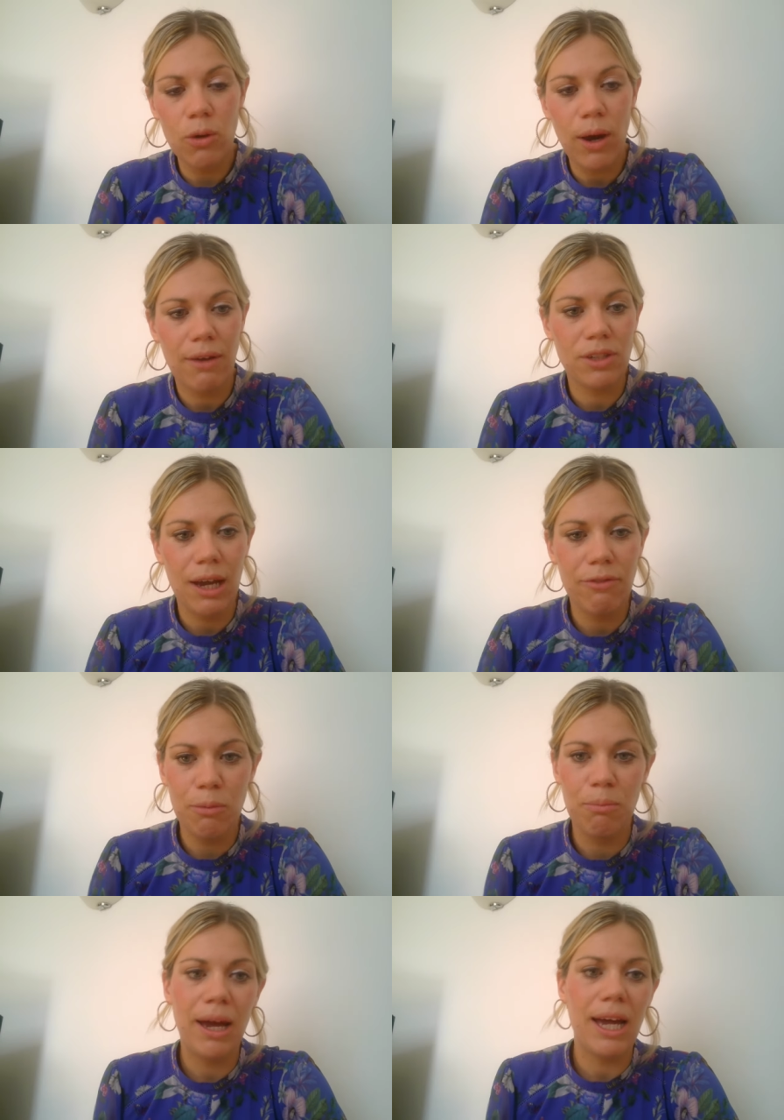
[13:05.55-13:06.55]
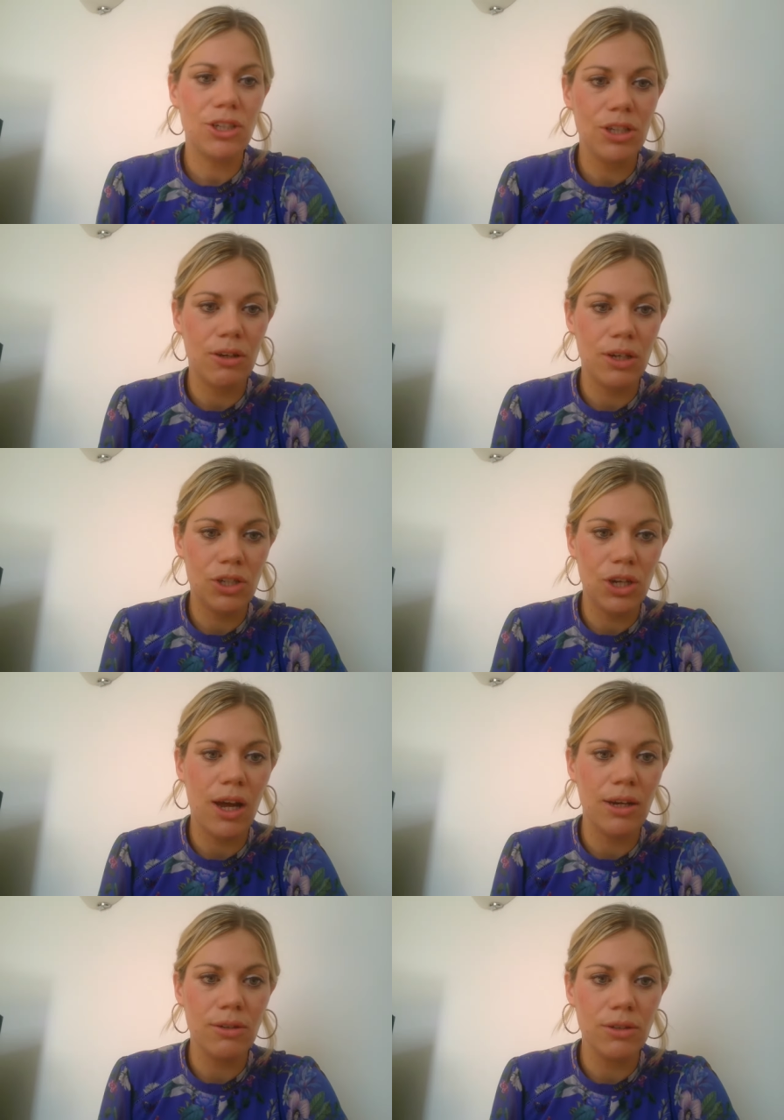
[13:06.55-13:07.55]
you have to have compassion on a
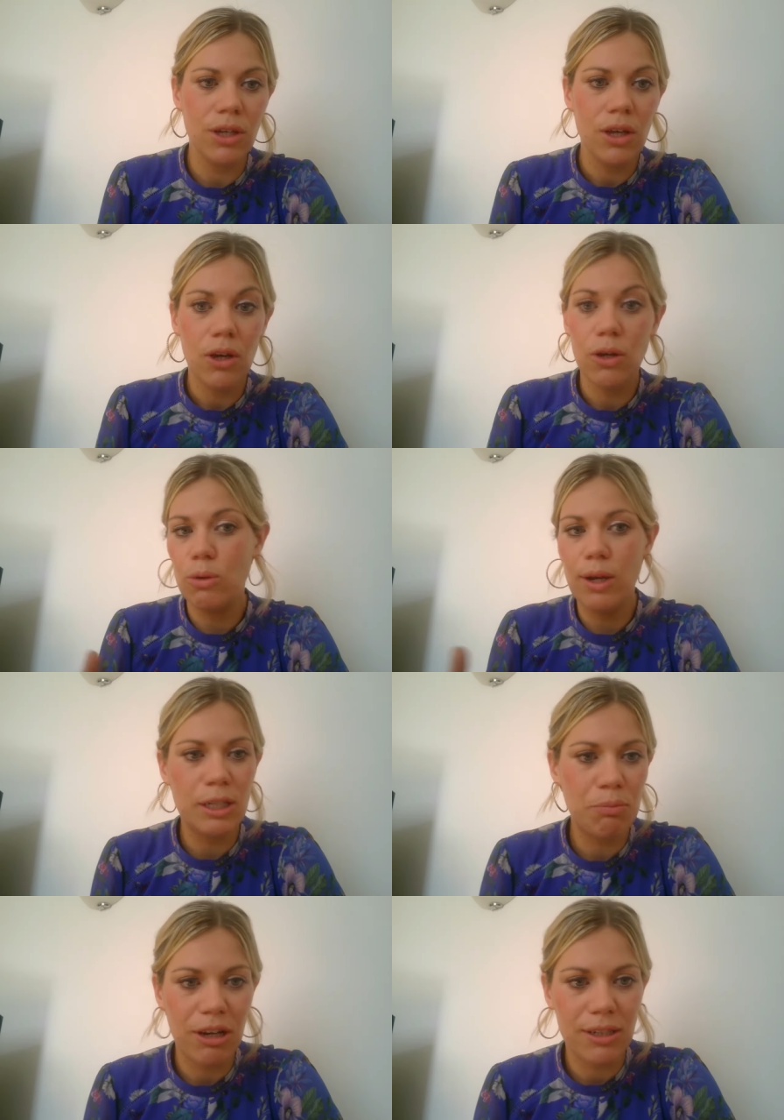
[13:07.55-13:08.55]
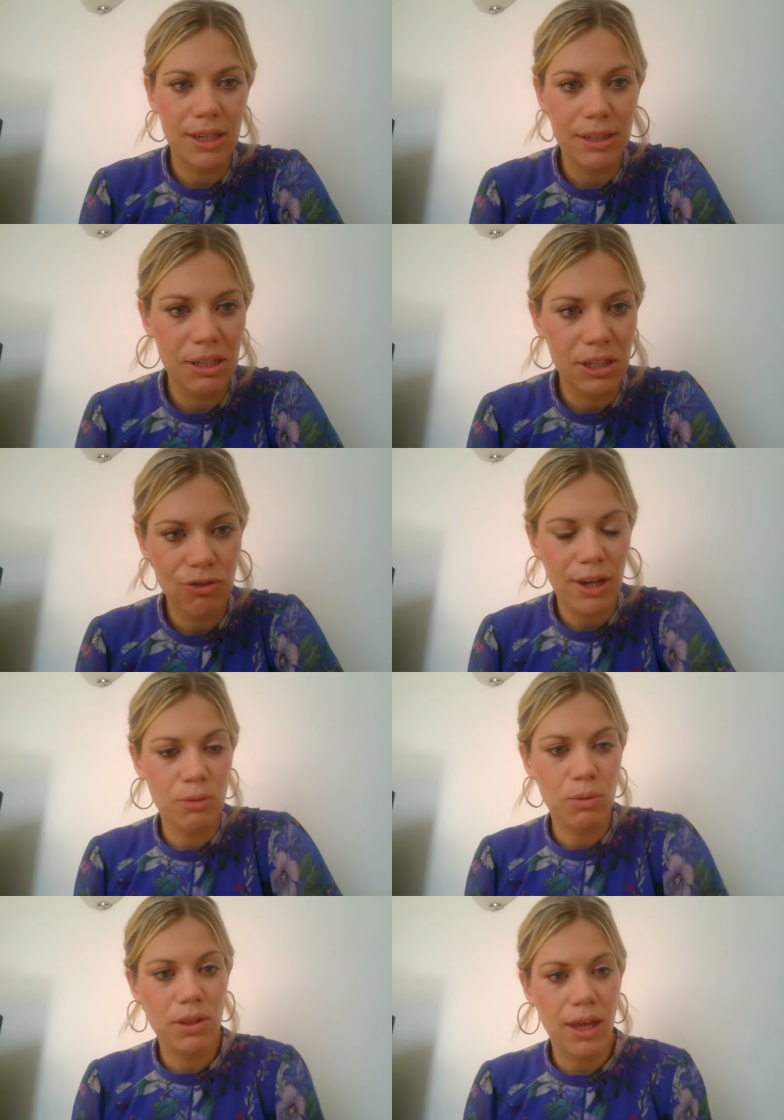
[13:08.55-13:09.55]
child who expresses
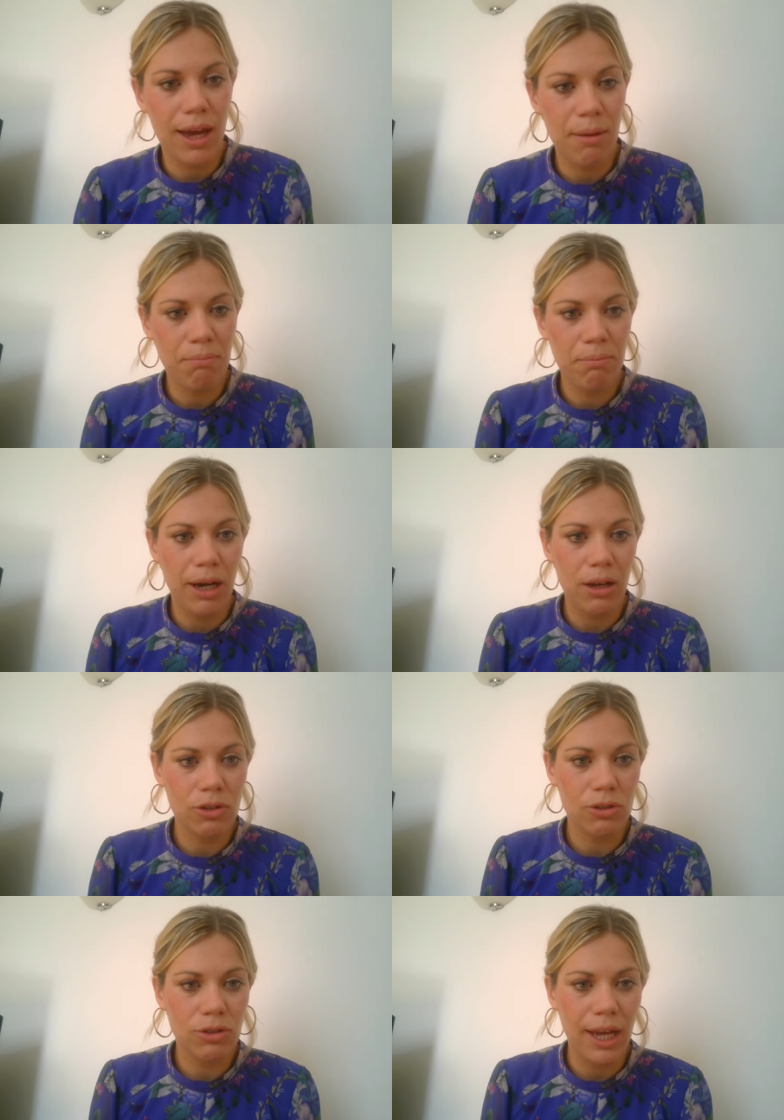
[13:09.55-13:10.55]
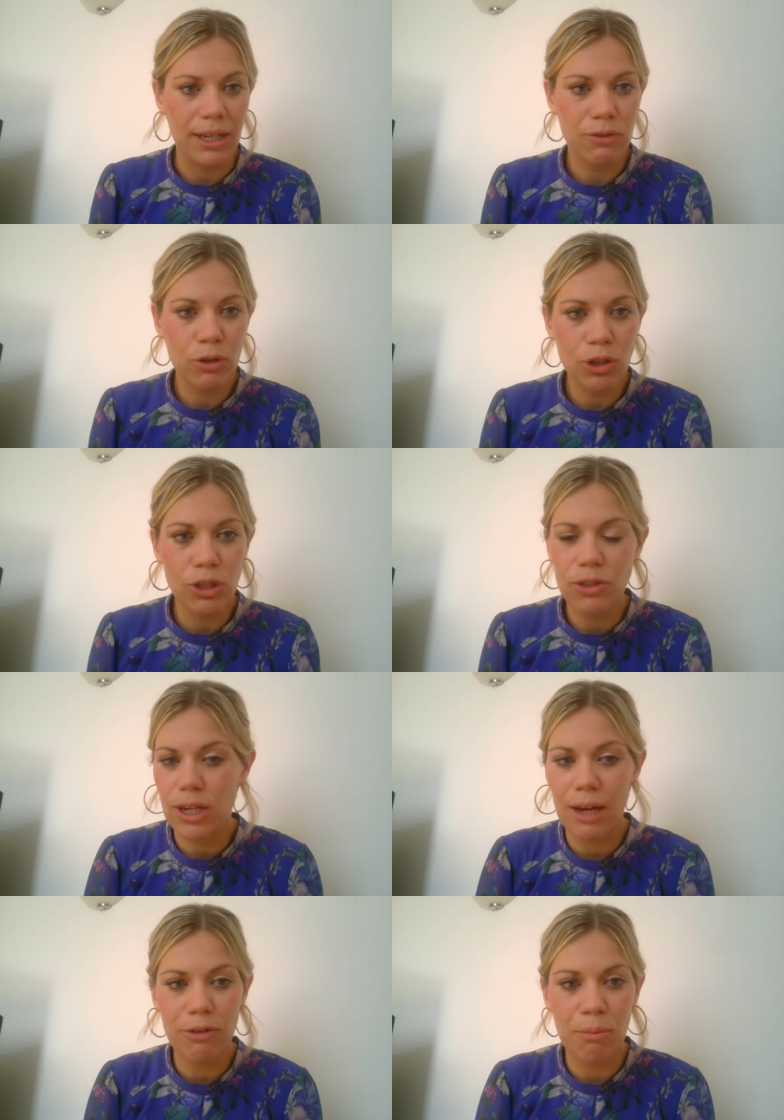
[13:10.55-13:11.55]
distress with their biological sex. Of course, you
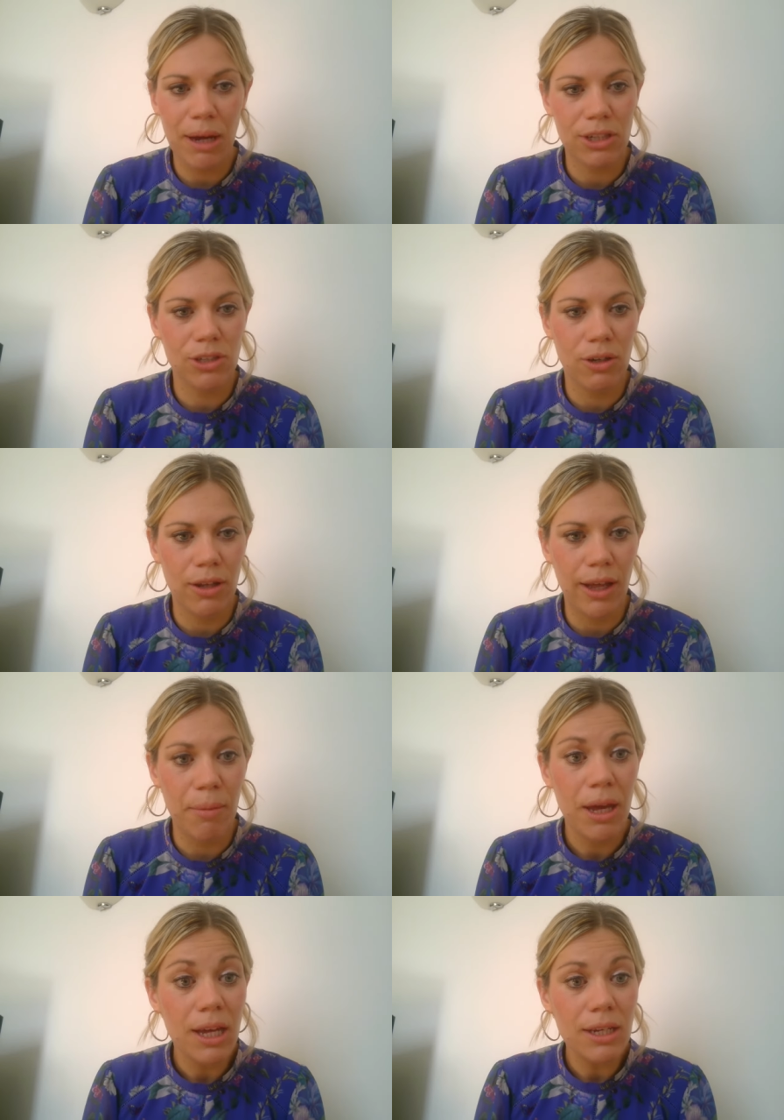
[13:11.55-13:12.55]
should have compassion on them.